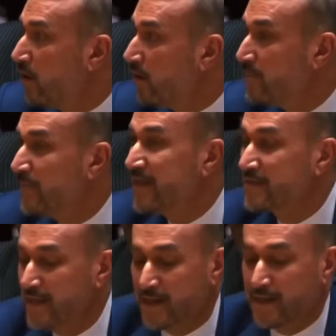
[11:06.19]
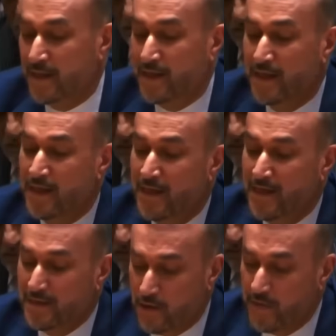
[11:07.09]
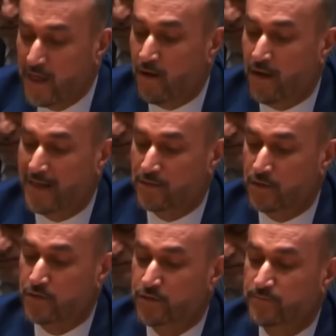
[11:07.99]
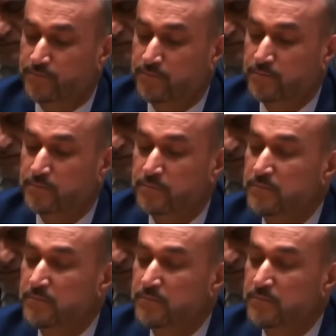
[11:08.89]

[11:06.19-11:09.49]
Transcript: lasting security in the region.